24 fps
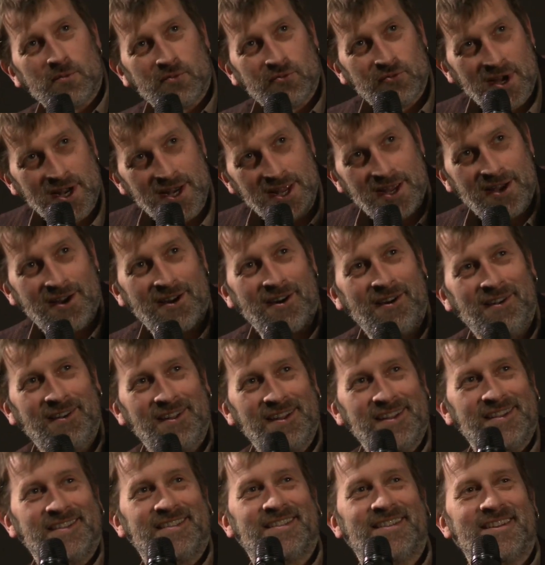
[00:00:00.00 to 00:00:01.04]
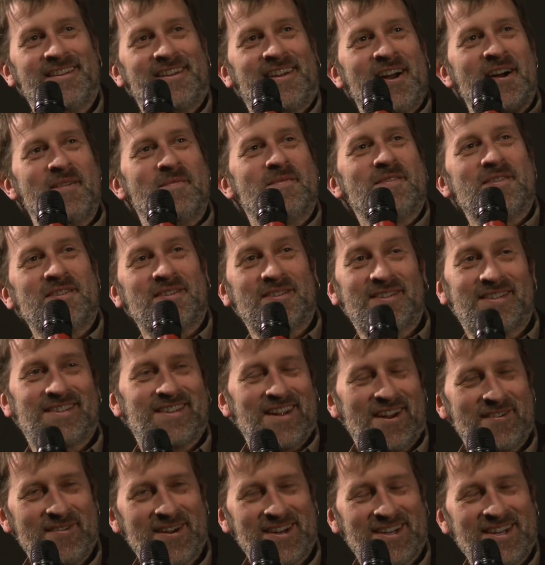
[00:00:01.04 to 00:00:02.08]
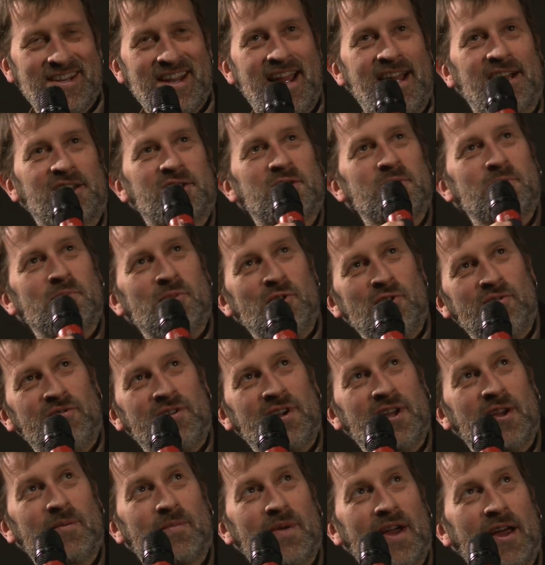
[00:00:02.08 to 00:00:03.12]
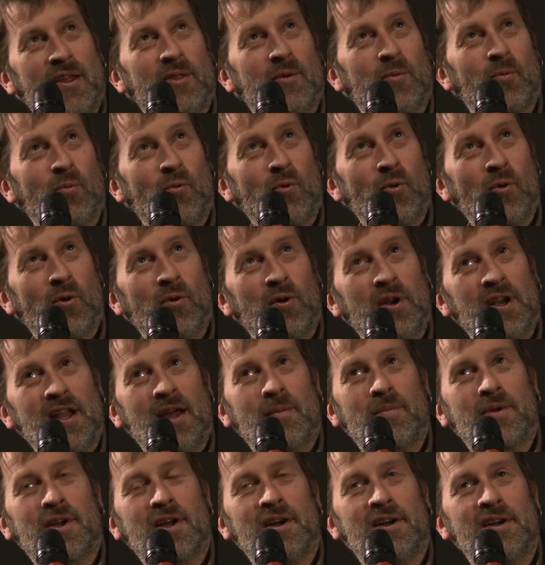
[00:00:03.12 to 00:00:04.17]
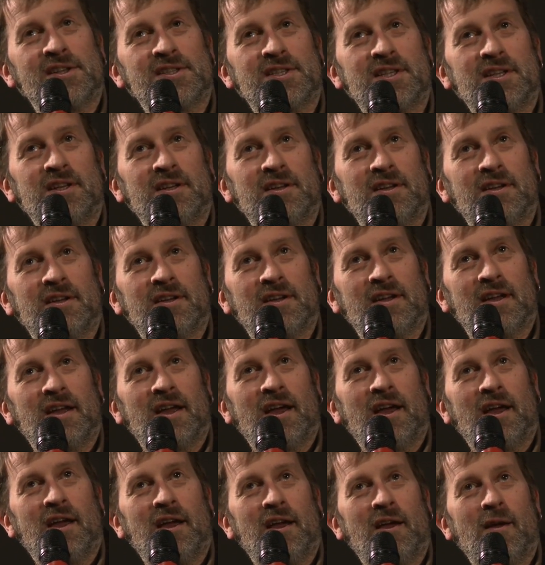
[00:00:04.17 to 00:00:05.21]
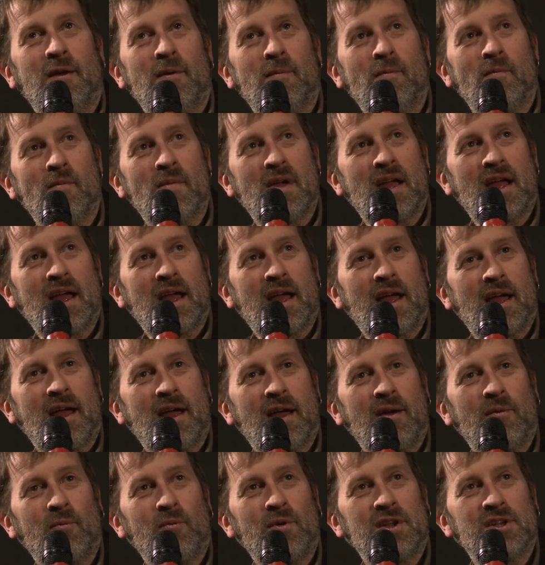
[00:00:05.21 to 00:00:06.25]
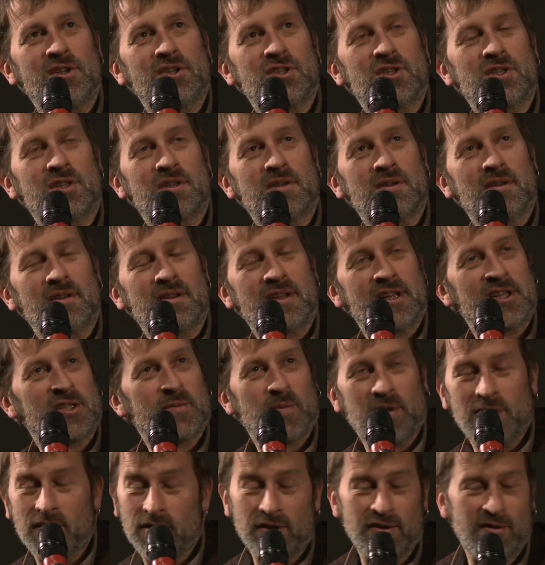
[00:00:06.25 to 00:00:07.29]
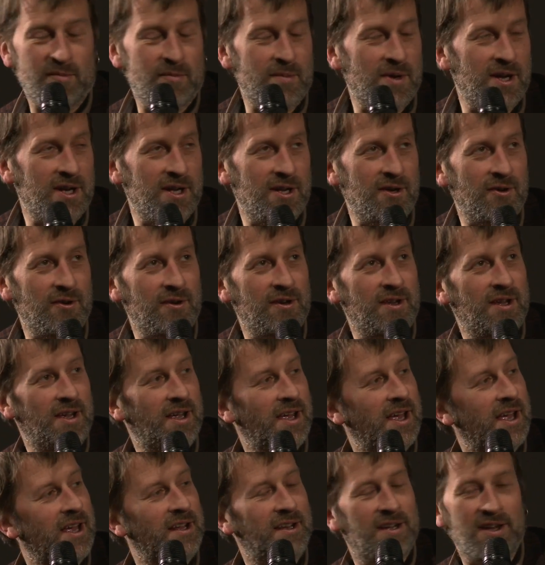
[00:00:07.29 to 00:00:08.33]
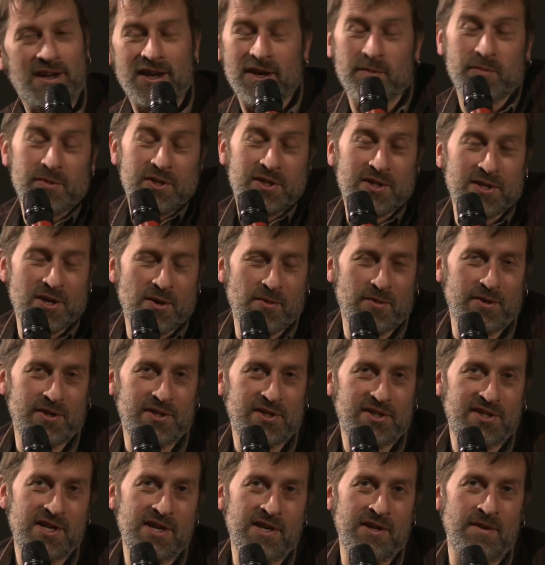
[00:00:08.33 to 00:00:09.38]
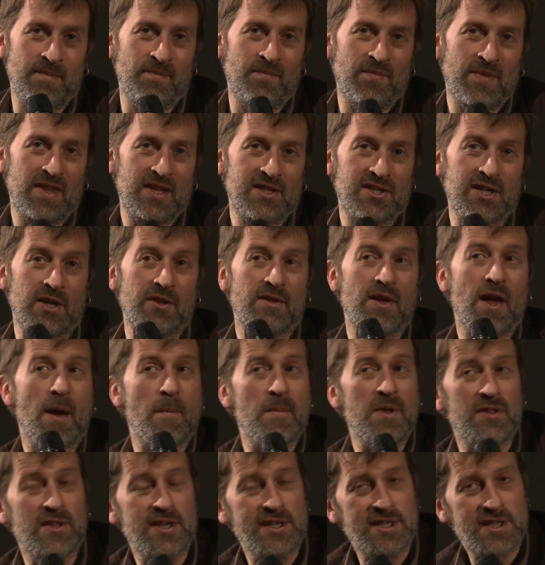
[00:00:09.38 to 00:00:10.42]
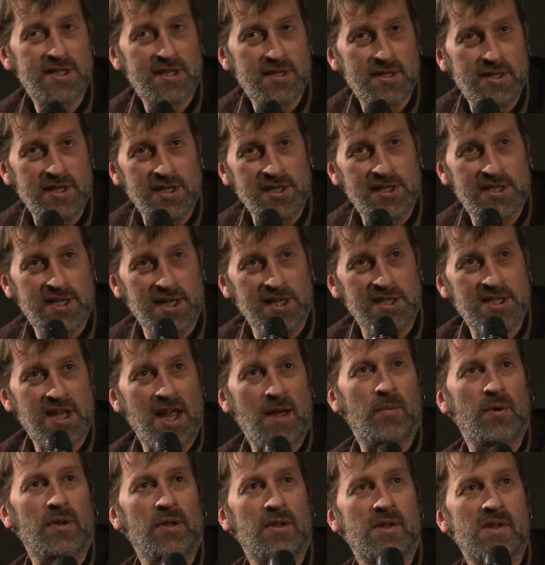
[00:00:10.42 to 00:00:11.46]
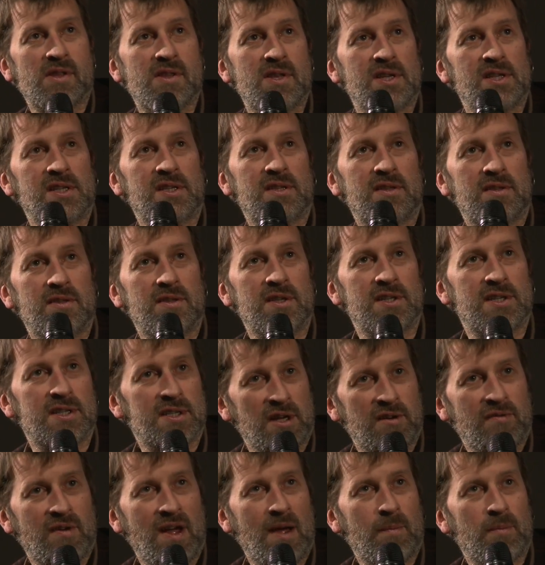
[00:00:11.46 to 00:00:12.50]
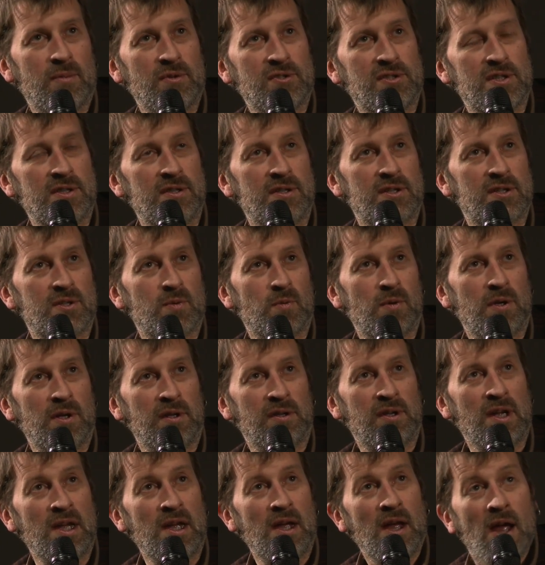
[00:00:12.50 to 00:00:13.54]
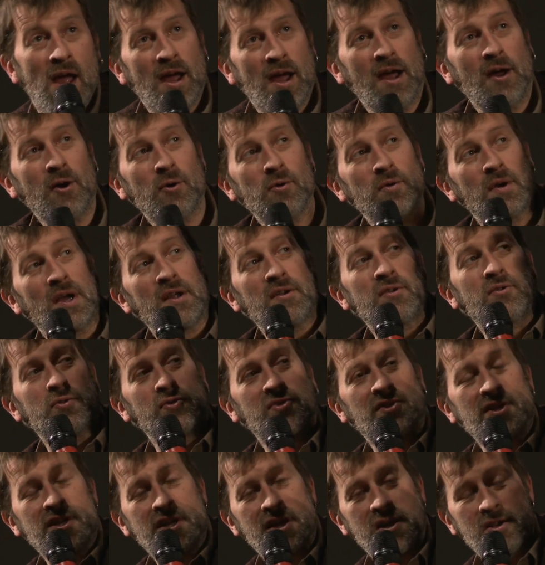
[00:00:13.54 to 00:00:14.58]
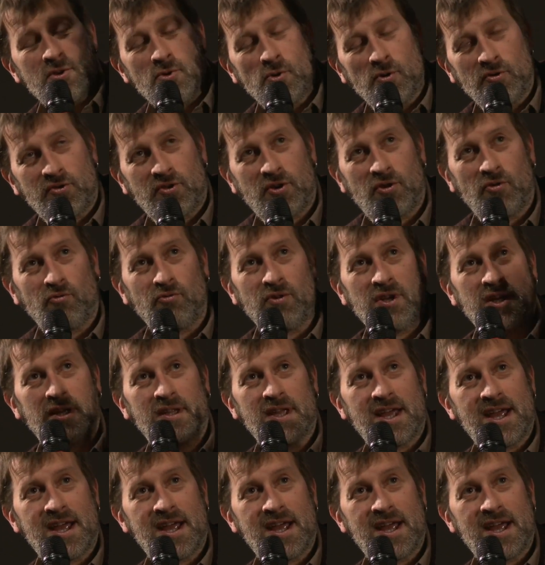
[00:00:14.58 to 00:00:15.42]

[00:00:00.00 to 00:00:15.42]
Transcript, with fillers: Renny Harlin to come and direct an action movie about the war in Abkhazia, which they spent a lot of money on, and again, which no one has seen. So I mean, these things happen. This stuff happens in this world. Oh, and of course, you know, North Korea.